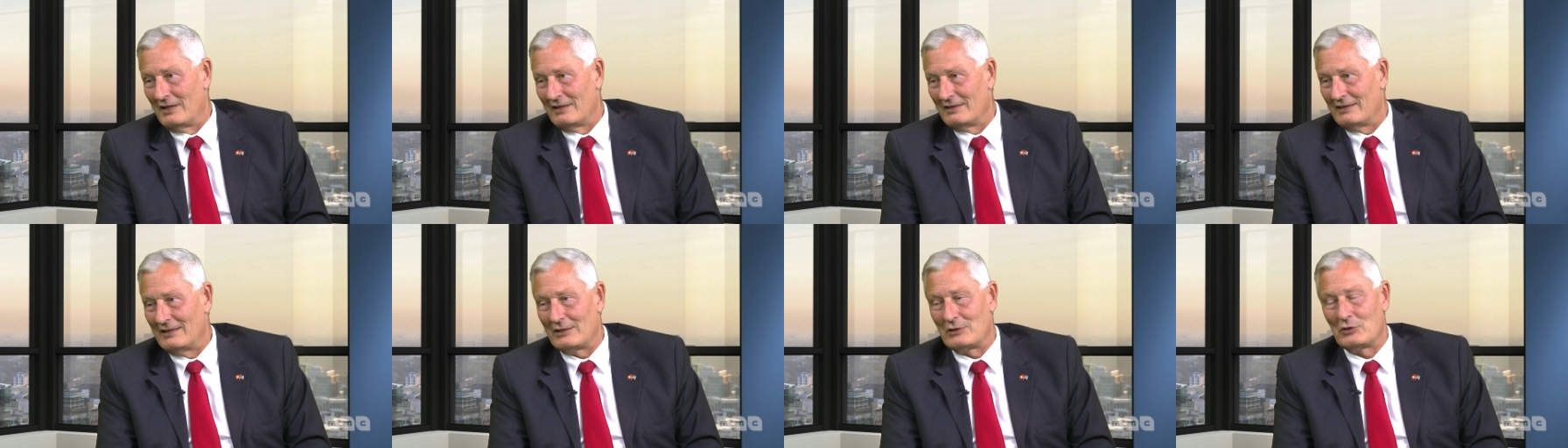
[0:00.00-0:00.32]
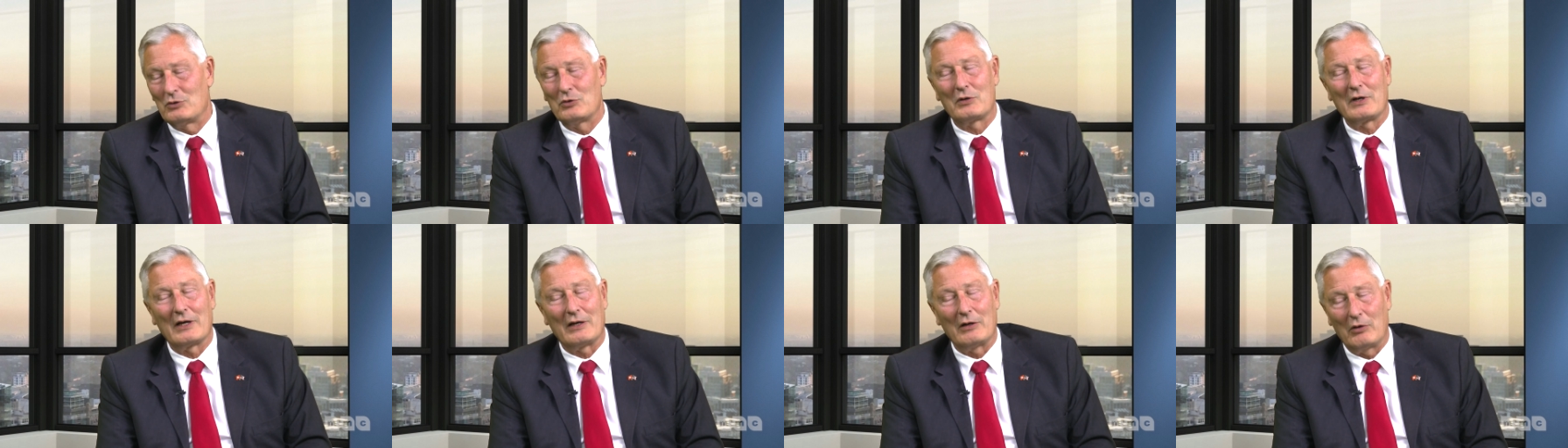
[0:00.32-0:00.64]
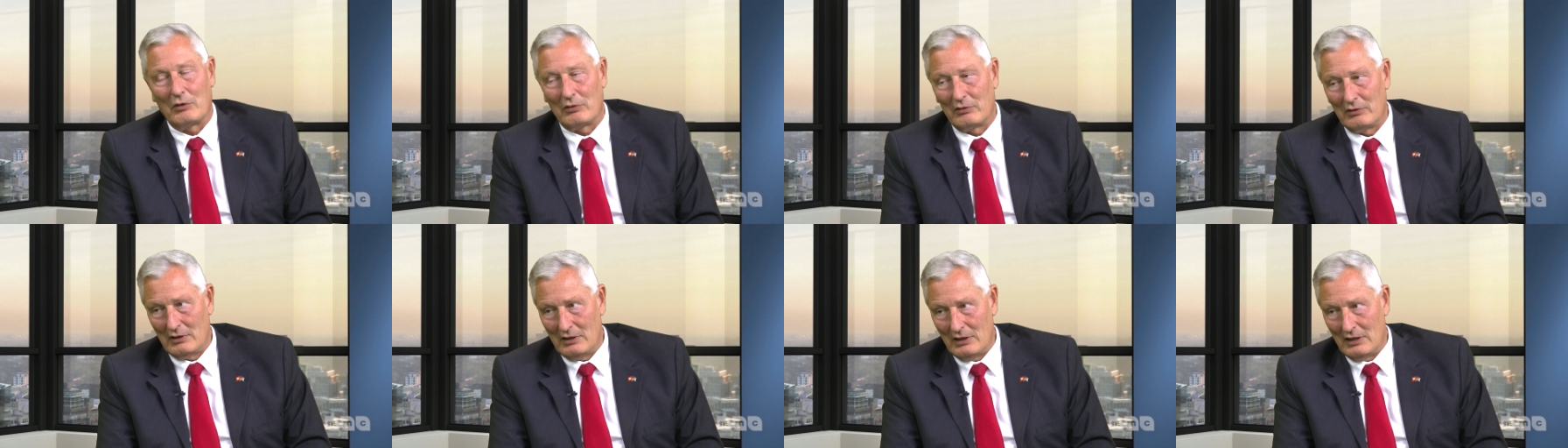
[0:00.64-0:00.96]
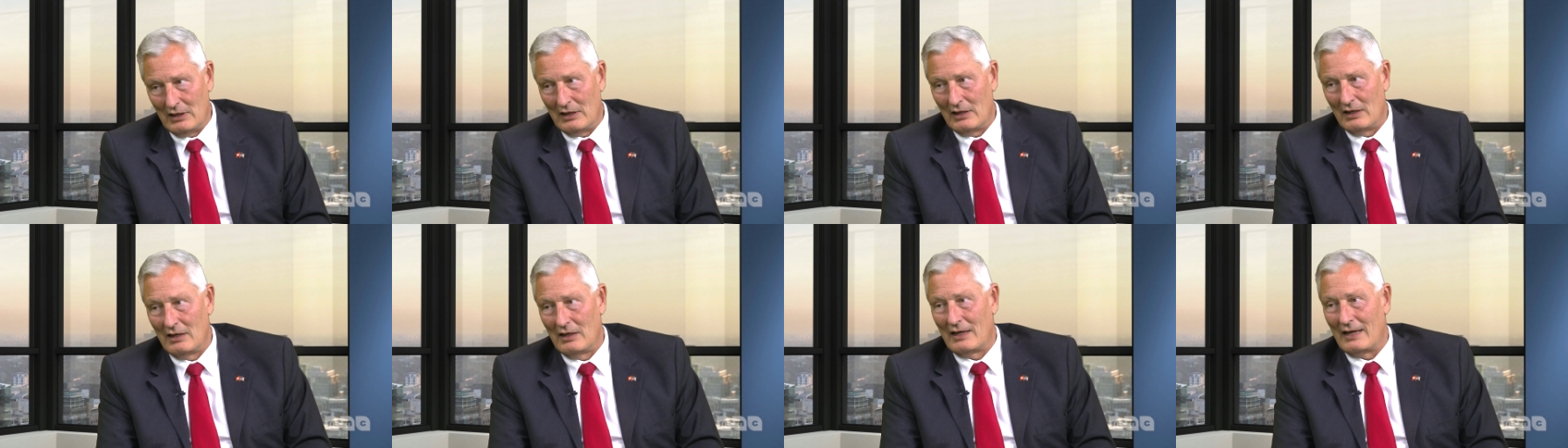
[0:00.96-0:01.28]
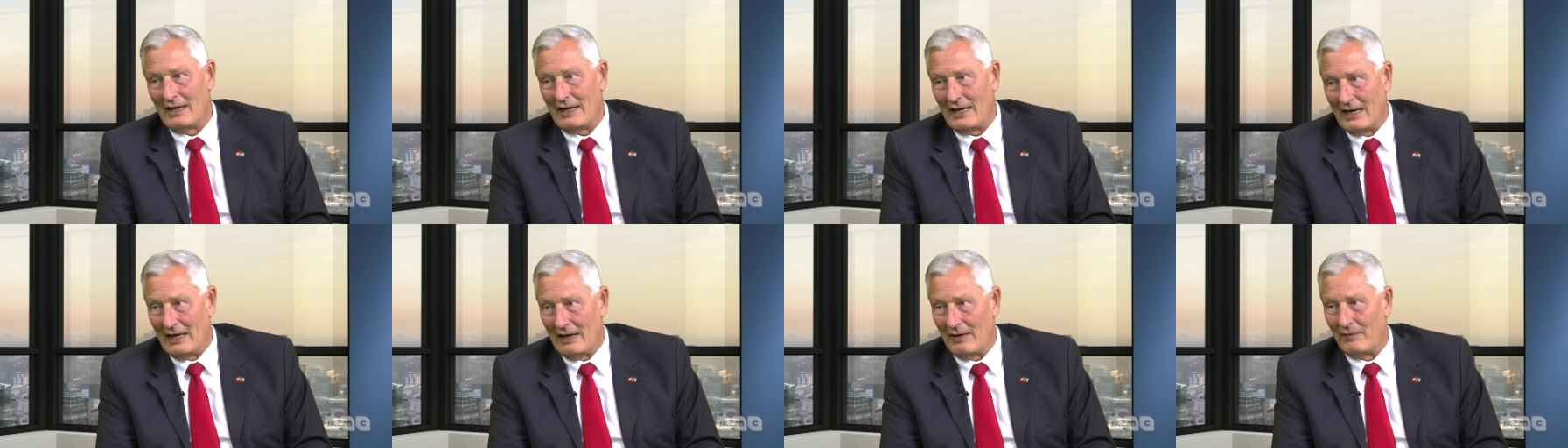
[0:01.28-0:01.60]
that you can only
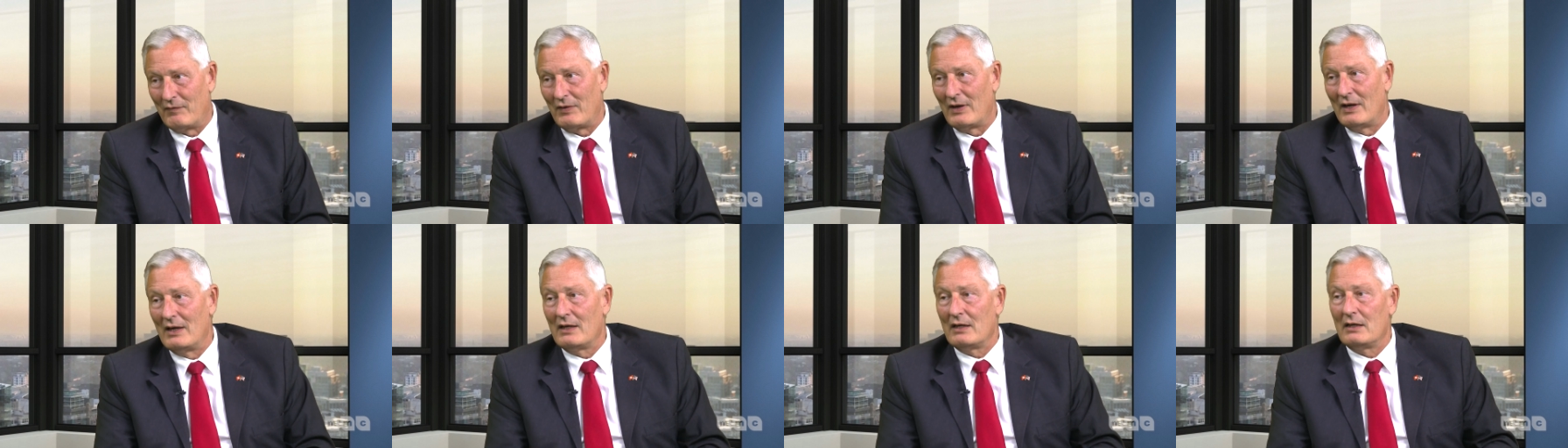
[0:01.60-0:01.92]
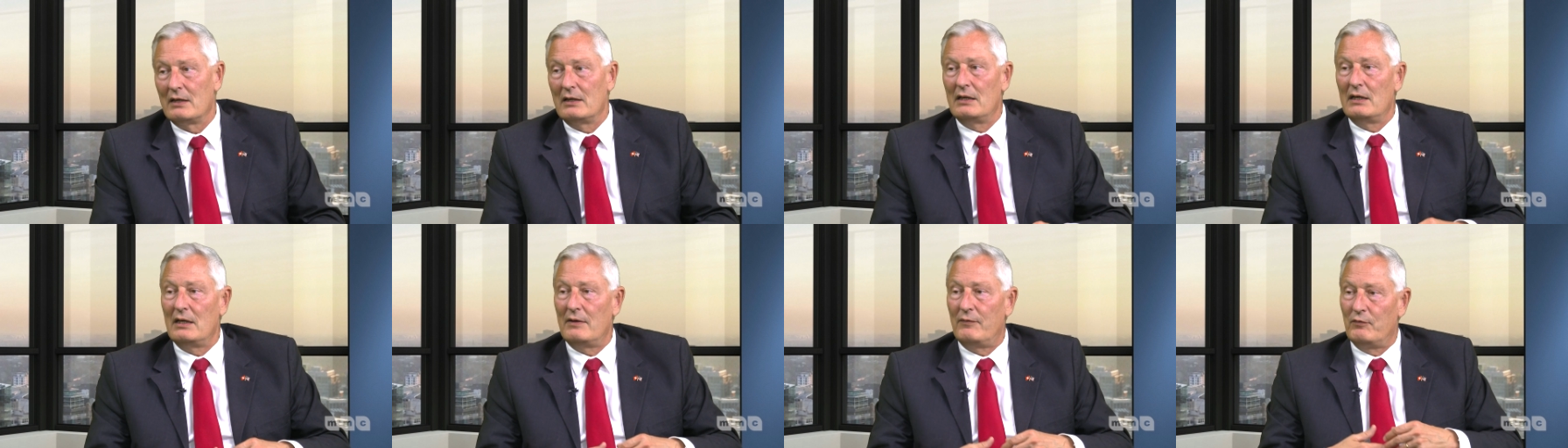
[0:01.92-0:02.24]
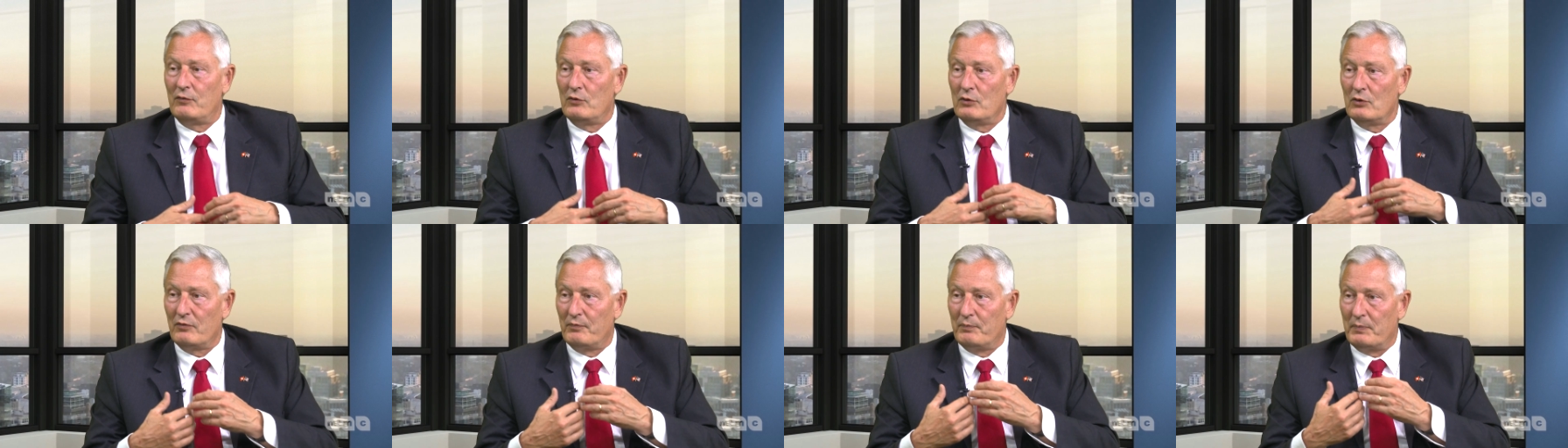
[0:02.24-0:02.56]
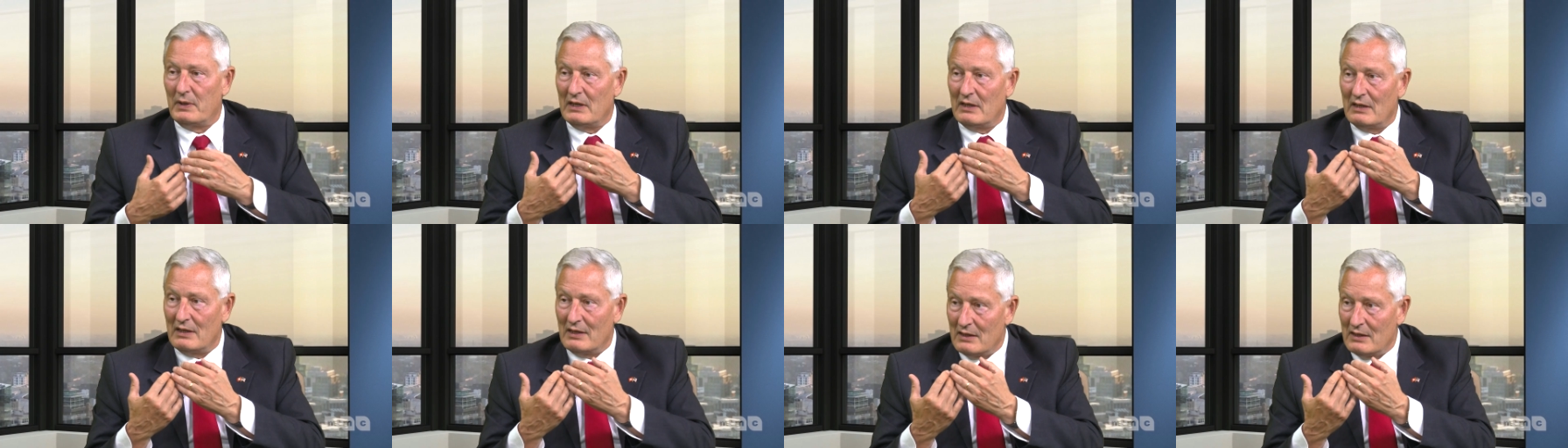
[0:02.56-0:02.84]
have if you've been